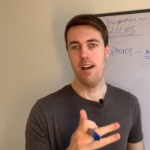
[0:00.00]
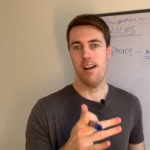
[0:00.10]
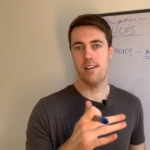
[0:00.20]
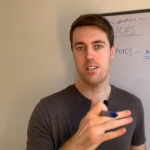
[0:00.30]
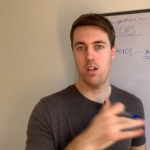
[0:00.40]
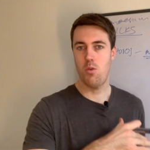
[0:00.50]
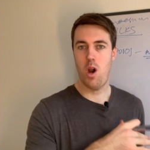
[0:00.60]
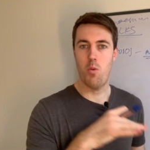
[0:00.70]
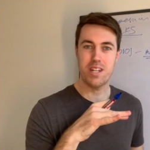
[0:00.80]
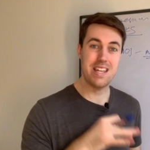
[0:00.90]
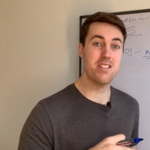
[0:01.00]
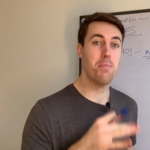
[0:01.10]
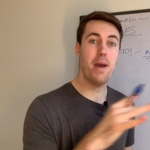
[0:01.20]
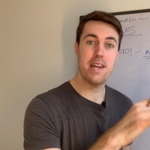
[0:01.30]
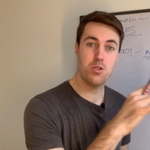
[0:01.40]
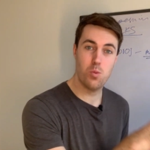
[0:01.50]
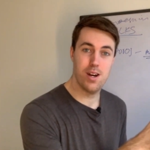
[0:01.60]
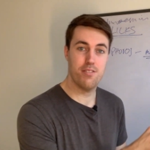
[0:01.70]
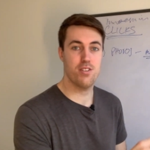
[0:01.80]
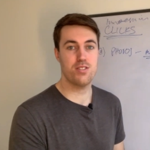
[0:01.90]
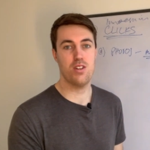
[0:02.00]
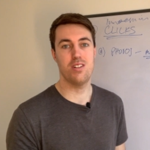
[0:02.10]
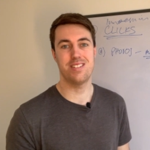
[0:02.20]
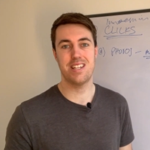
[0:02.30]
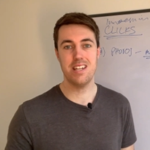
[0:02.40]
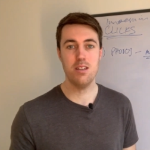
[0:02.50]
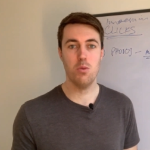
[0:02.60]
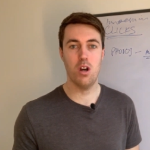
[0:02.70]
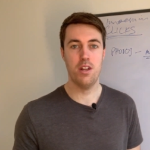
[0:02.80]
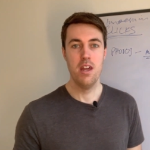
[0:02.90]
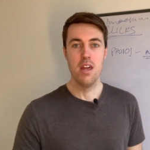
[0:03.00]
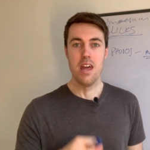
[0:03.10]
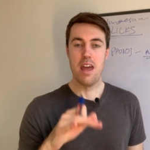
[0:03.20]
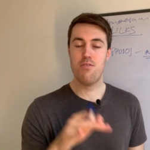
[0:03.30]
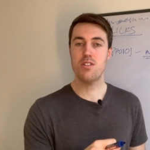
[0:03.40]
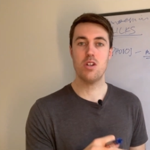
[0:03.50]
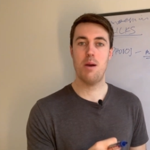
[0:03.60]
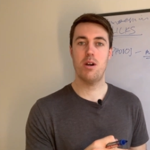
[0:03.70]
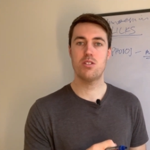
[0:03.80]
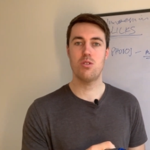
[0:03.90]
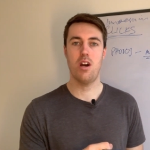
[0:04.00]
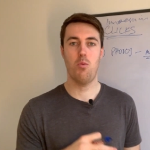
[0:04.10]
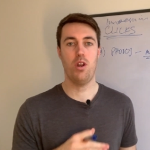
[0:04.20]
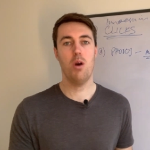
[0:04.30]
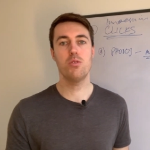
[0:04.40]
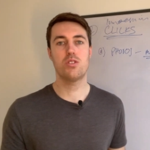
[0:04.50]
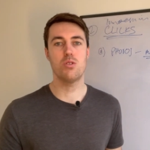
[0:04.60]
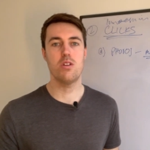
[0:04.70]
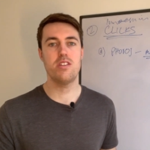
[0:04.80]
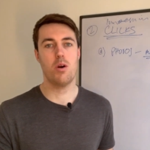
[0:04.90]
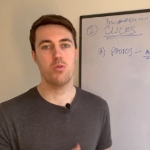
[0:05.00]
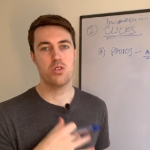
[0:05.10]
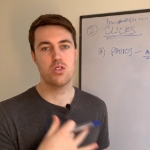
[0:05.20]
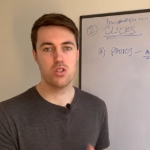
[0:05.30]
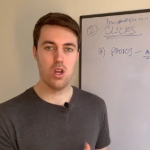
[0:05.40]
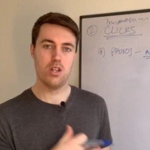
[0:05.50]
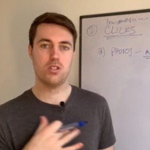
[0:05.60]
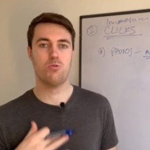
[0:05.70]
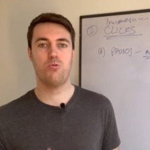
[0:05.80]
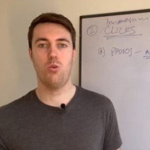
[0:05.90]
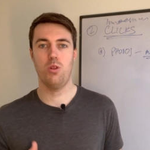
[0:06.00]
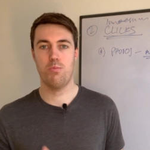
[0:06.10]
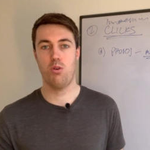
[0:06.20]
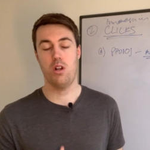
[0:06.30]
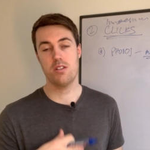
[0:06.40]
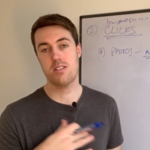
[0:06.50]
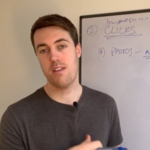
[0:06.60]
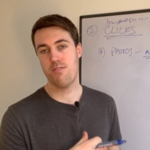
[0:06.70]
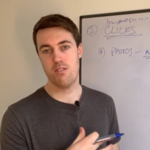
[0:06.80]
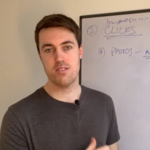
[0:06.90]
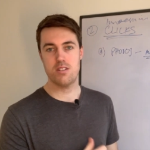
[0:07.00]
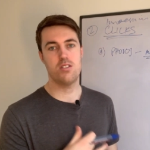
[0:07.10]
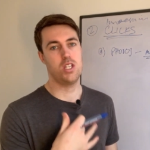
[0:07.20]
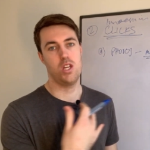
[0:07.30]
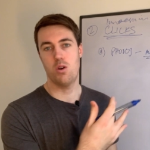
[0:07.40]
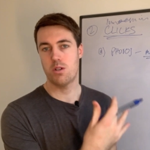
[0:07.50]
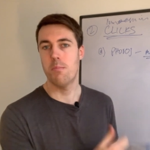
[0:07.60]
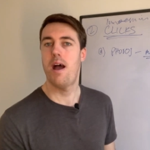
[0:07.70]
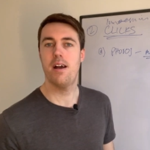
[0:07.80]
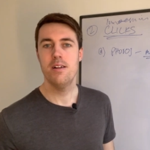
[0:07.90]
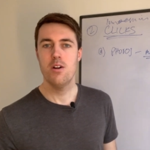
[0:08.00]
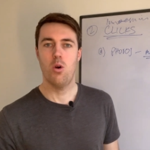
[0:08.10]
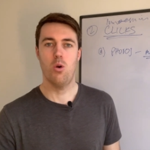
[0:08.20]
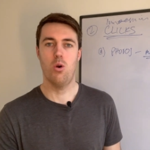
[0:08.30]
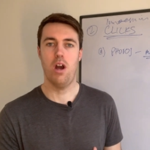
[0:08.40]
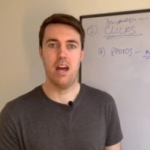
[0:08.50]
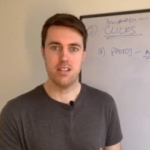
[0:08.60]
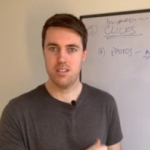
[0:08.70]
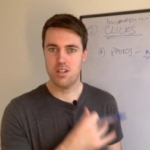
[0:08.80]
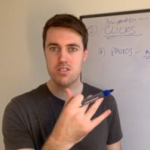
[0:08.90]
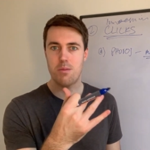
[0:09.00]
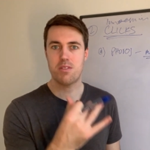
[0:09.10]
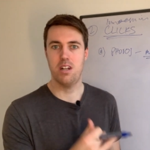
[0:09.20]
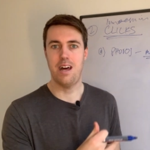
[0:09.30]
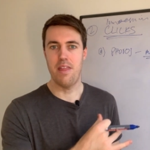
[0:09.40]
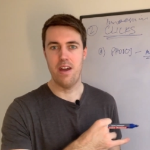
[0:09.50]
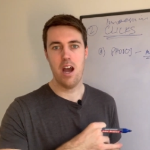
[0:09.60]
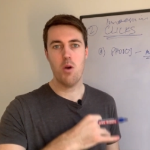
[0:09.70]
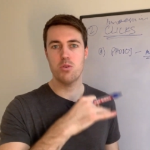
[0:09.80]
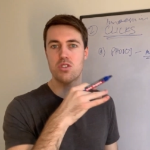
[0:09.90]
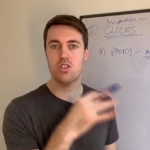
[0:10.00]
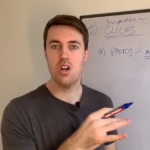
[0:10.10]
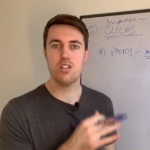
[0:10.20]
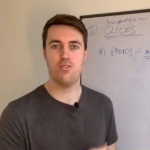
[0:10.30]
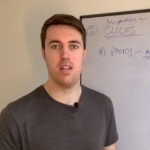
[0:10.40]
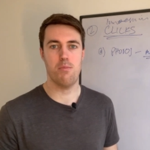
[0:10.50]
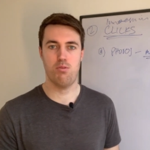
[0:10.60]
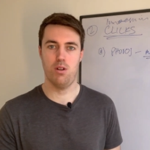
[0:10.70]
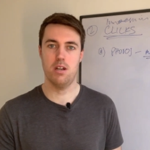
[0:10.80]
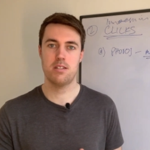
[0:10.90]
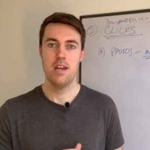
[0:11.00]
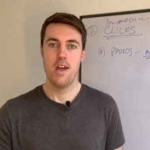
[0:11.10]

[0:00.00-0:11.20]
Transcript: uh, you know I want to get to page one for a certain keyword, every time I do that, what I will do is I will search for the product. Say for instance, yoga mat or uh, you know something like that. I will search for that product